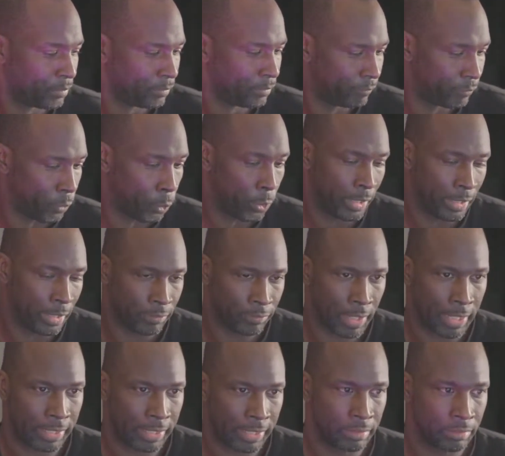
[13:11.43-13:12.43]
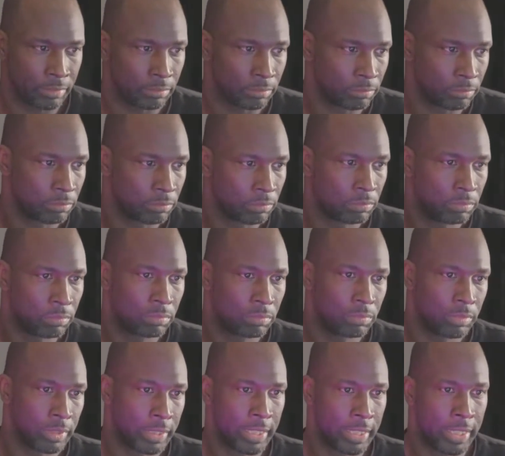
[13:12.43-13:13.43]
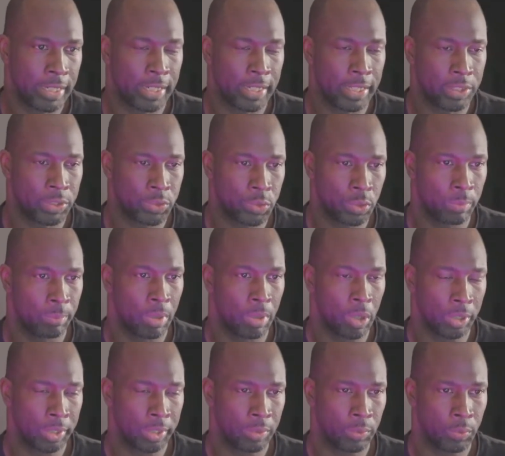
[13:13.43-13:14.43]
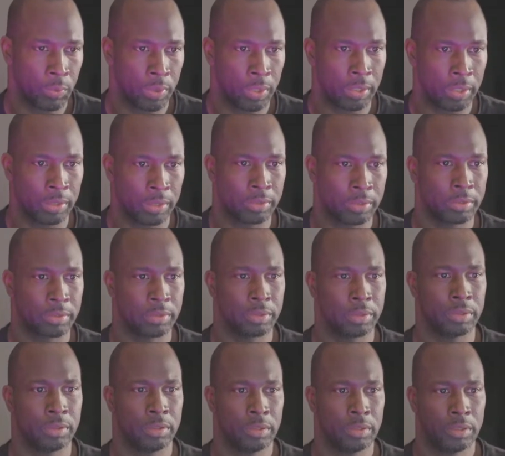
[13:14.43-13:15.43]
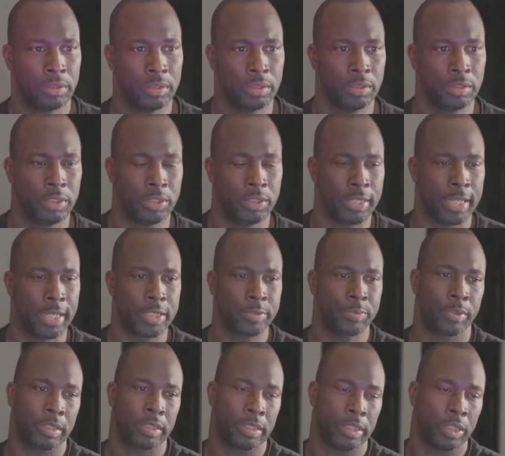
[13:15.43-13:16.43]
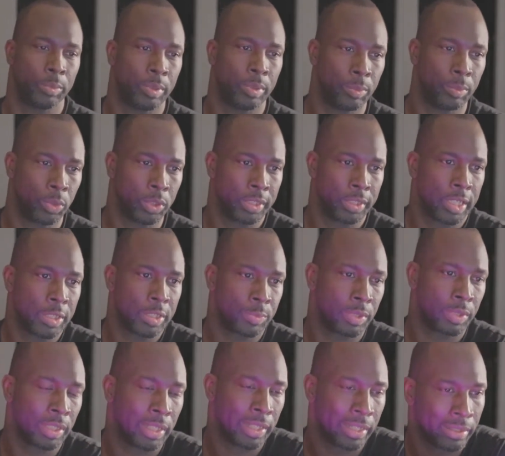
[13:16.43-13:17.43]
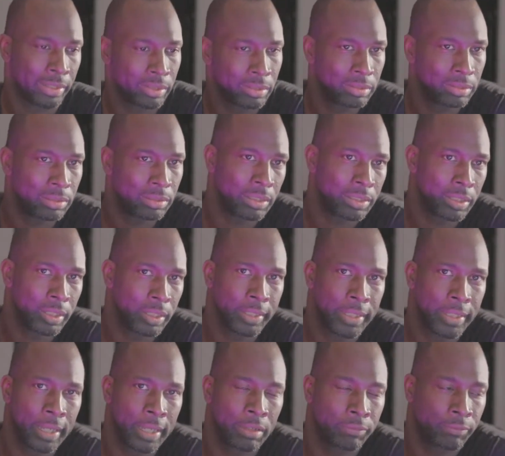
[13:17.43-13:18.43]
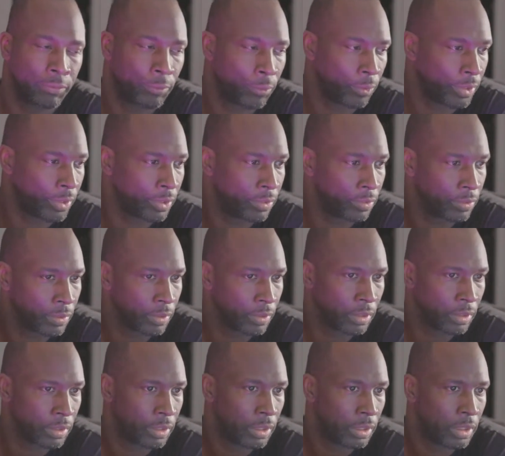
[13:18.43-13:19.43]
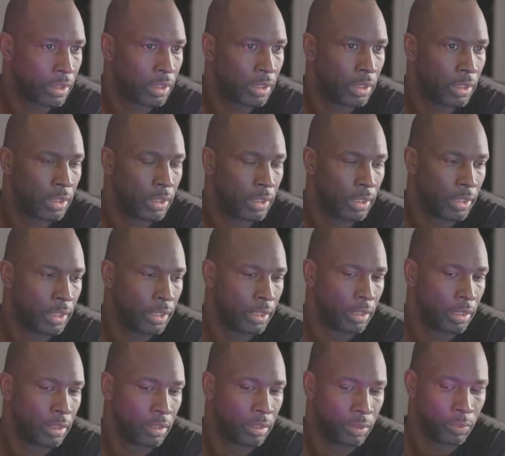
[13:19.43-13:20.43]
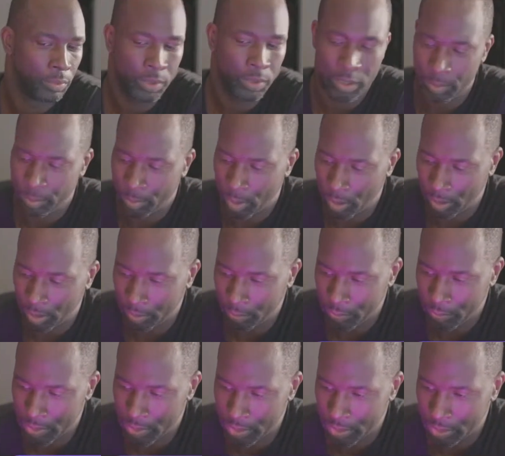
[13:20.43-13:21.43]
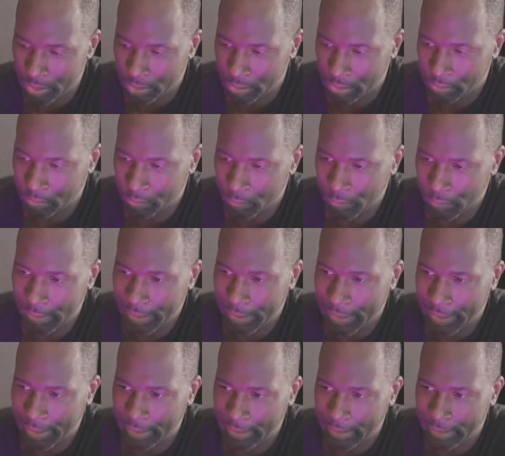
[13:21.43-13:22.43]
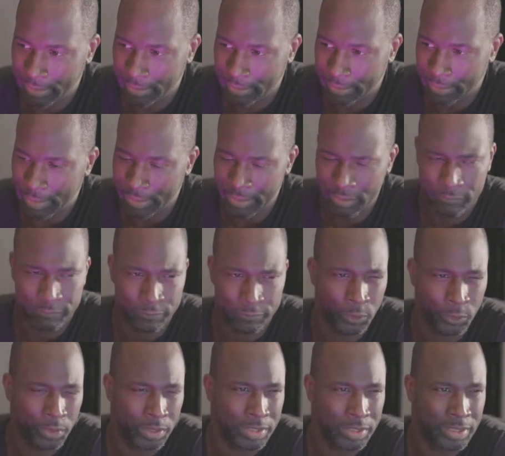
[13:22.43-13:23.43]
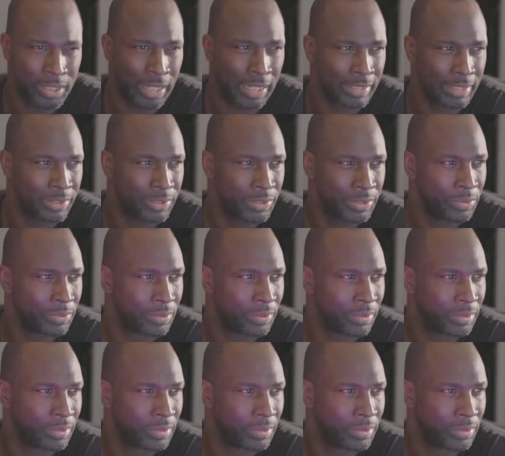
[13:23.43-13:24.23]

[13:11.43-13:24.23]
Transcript: 40 if I can get it into a market where they're desperate, a little bit more desperate, like let's say California or what other market was uh, really high? I think Florida's high too.